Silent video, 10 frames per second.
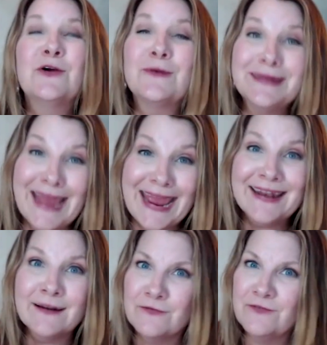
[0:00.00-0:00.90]

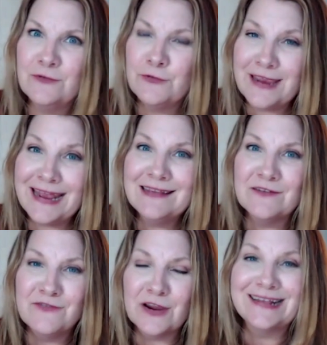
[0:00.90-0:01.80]
create a, created
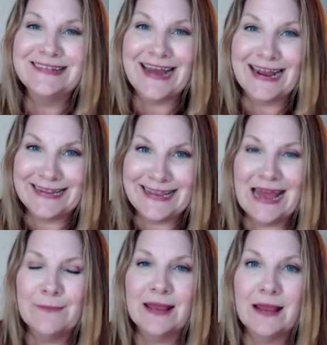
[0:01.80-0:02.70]
a very
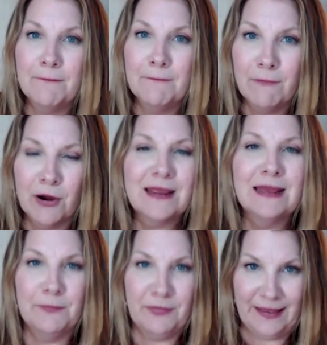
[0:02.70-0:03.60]
dynamic
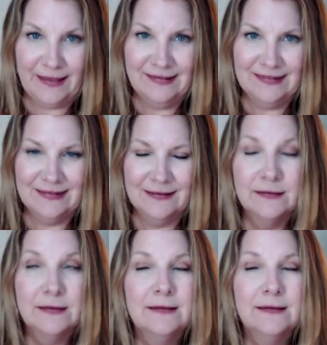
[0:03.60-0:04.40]
marketplace.